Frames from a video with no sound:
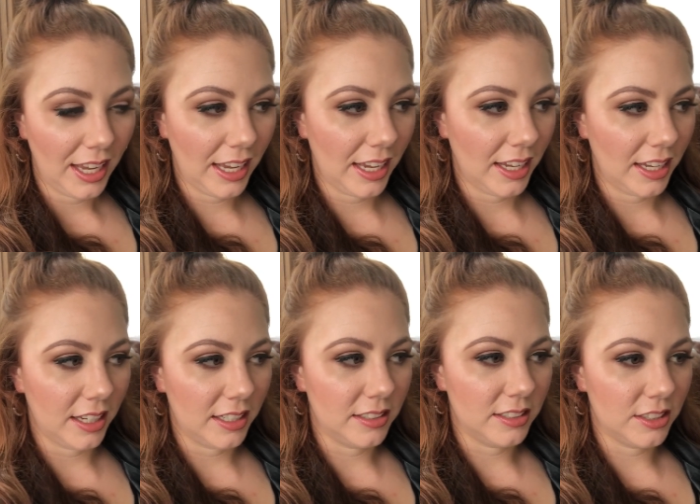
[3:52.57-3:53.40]

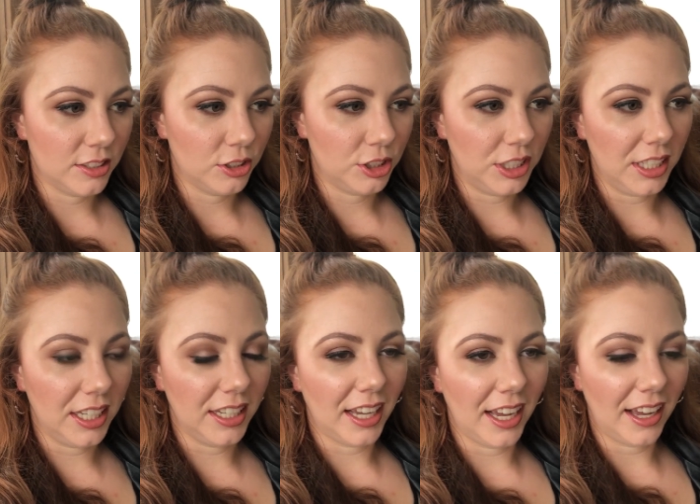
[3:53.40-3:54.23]
And
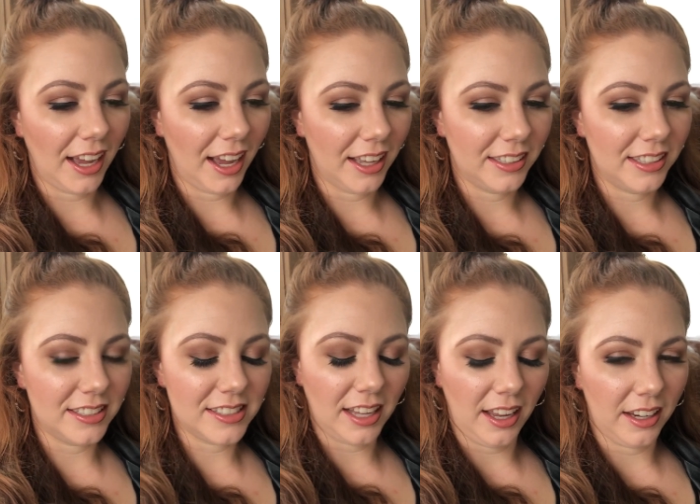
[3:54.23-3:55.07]
she had
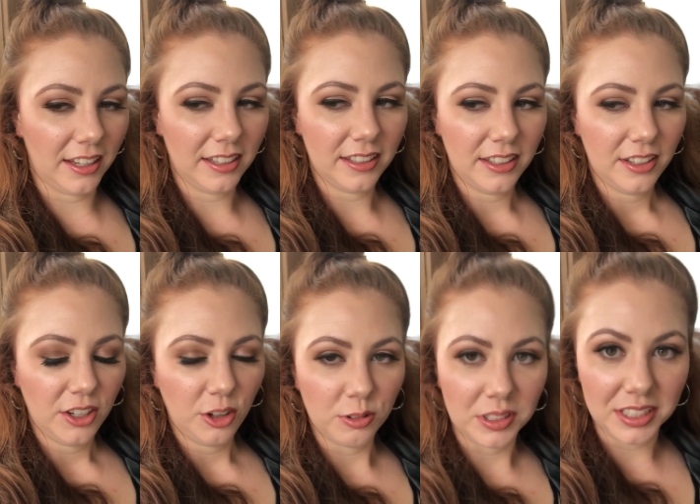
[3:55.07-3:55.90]
this like
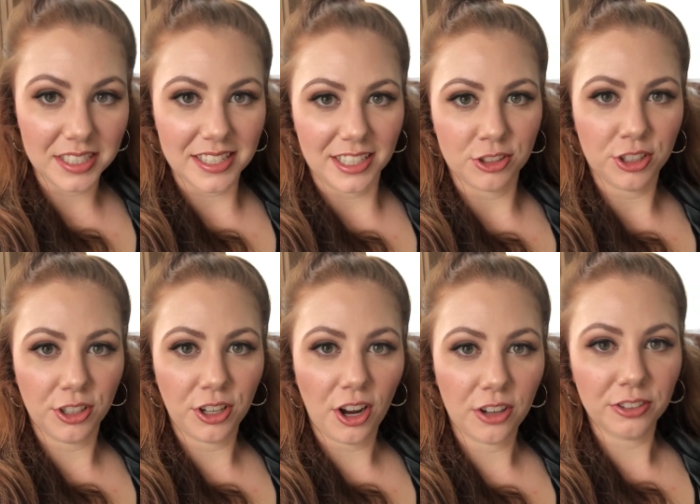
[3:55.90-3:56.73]
realization
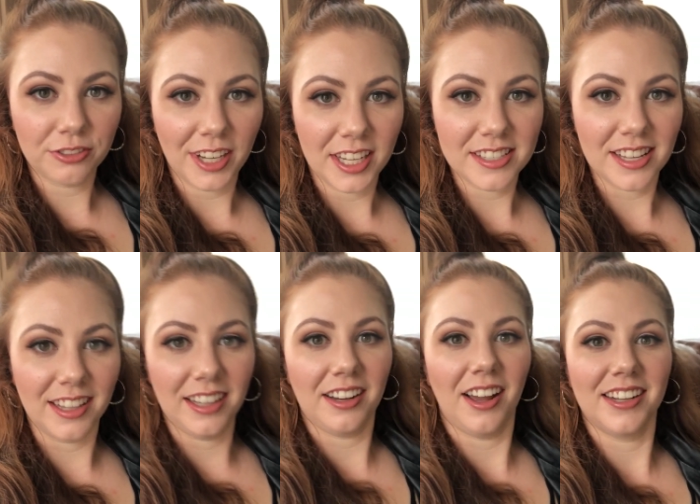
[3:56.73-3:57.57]
look on her face and
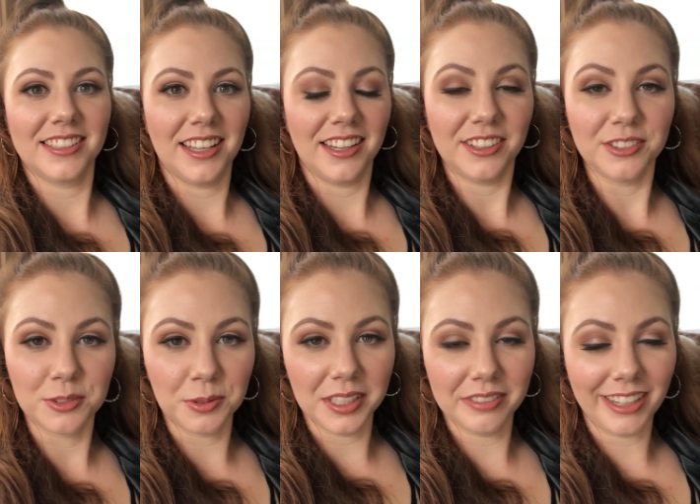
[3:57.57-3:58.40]
then got excited it was
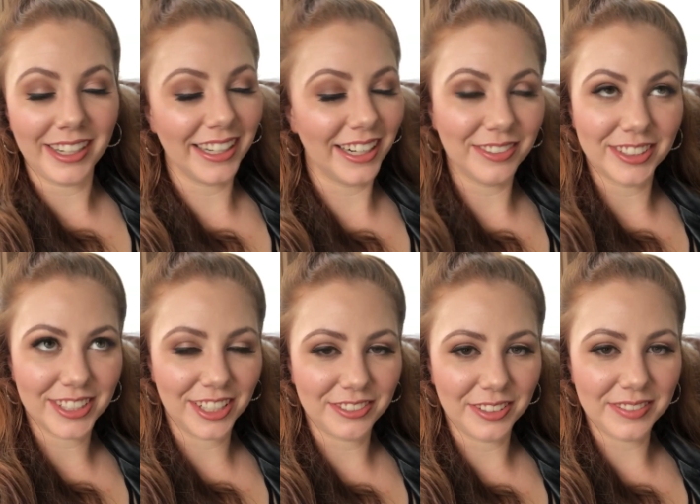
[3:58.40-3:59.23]
really funny and I wish
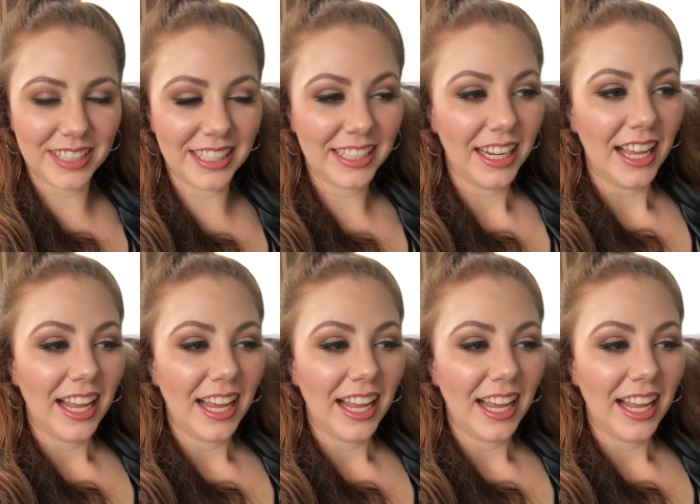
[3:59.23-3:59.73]
I'd filmed it.